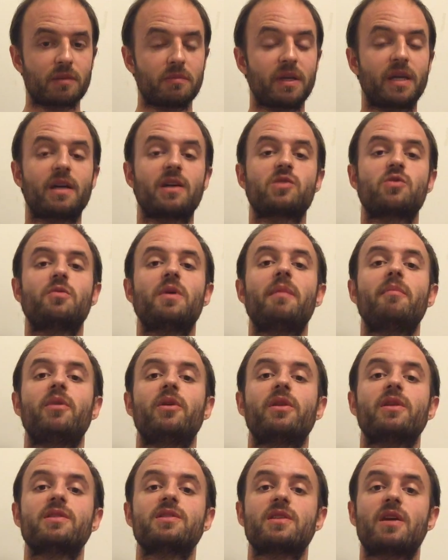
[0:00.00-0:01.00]
Because
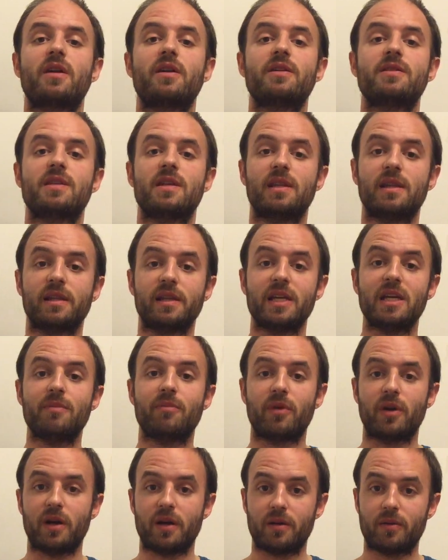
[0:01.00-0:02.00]
remember, the sun is in
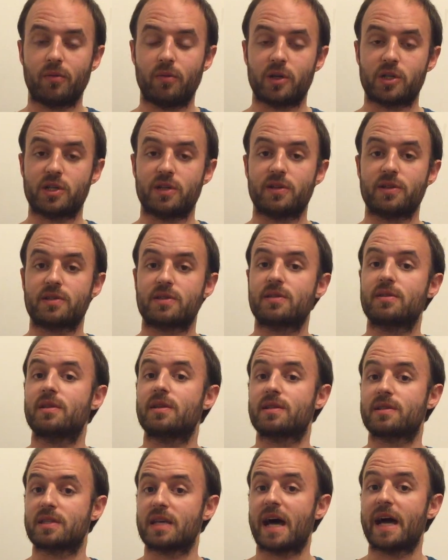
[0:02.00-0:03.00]
Libra, which is
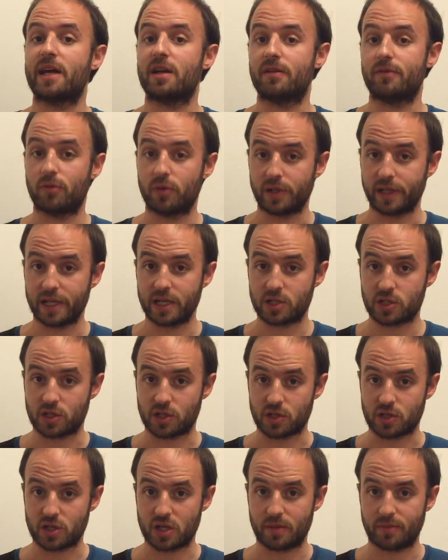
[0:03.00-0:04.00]
the sign of
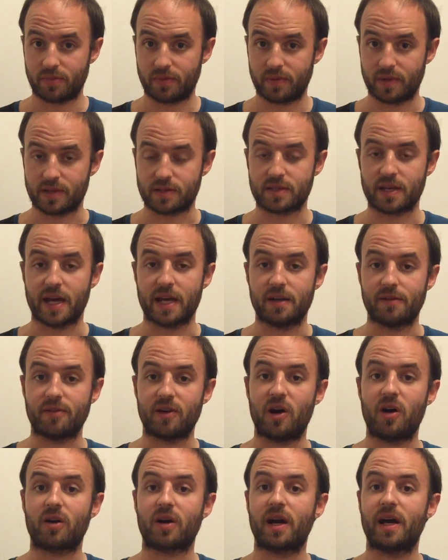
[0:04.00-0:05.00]
relationship, the sign of
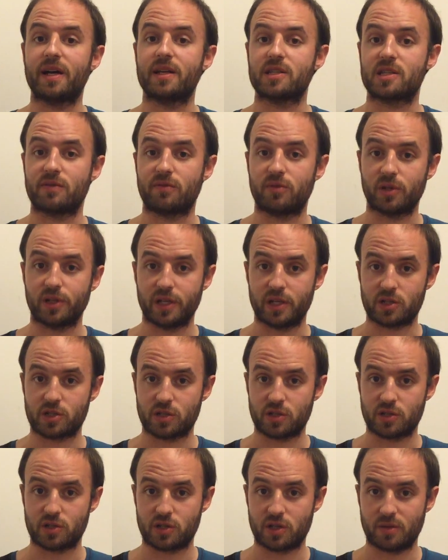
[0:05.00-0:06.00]
all kinds of
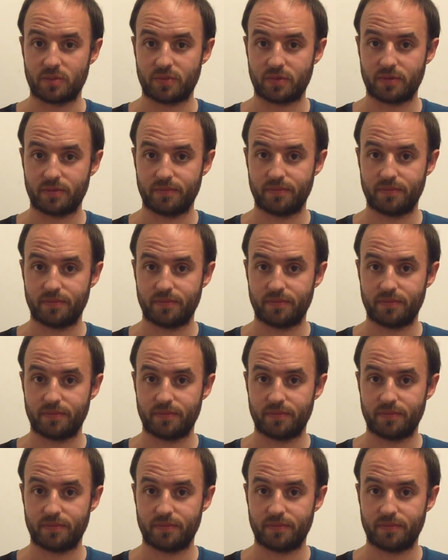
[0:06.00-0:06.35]
relationship.